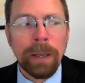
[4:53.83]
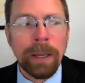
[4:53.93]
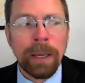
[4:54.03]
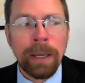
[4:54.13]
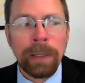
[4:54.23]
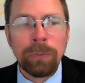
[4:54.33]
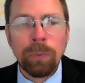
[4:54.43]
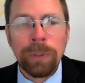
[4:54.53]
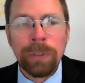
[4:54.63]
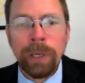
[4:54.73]
And
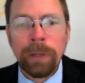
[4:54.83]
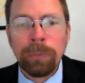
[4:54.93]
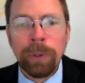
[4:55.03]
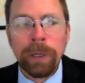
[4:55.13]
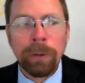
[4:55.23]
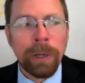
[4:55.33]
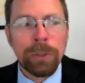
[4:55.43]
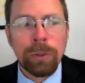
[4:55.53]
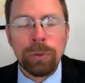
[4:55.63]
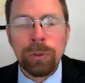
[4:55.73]
once again
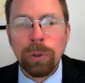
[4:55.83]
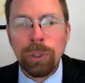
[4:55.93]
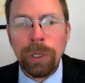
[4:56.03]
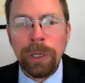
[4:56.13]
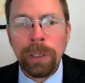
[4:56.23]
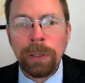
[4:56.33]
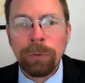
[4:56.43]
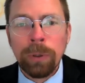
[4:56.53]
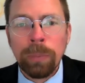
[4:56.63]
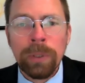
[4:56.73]
reiterates there's no cheating if
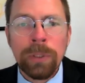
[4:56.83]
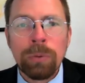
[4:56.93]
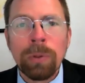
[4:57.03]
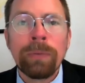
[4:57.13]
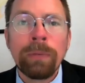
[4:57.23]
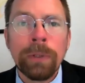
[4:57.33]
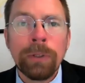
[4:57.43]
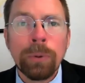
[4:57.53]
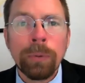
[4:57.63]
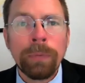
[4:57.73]
you're a business with a
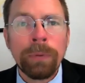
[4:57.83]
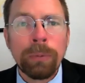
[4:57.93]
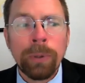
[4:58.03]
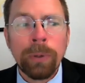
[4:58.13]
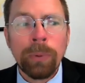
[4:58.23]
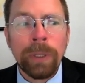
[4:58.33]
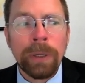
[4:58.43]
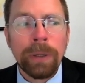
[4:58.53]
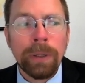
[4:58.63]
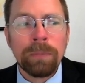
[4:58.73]
52 or 53
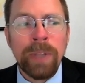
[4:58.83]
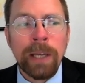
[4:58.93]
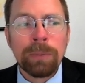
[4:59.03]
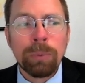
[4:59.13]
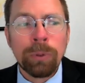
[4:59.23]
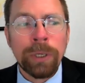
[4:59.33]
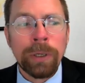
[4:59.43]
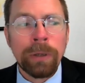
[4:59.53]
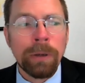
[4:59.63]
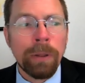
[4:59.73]
week taxable
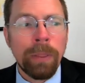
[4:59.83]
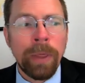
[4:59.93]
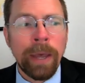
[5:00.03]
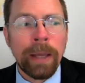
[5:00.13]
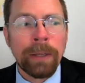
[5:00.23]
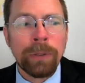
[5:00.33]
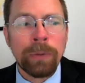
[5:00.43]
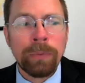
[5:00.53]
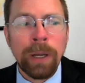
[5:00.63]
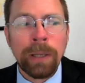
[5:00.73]
year, that
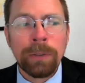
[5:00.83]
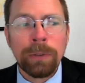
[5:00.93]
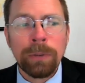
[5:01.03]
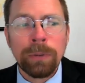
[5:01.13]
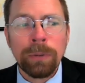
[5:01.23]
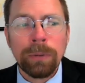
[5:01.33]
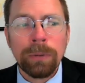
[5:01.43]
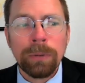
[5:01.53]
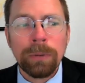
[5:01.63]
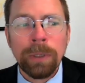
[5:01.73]
you've got to
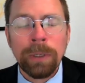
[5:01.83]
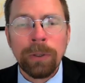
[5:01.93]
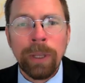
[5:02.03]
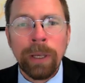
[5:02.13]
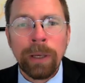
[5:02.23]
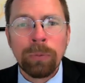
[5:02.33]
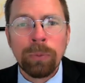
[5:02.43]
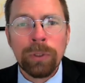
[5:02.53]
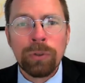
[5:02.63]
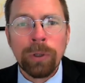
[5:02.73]
you can't
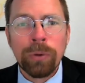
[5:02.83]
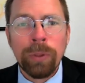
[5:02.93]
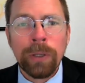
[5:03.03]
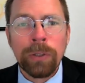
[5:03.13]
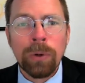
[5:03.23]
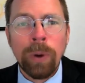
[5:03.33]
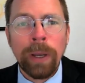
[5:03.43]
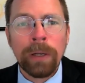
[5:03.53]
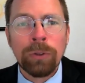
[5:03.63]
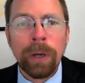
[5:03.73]
restructure things in a
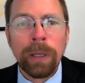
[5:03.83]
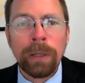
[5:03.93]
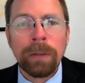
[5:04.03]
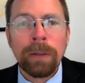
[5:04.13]
way to try and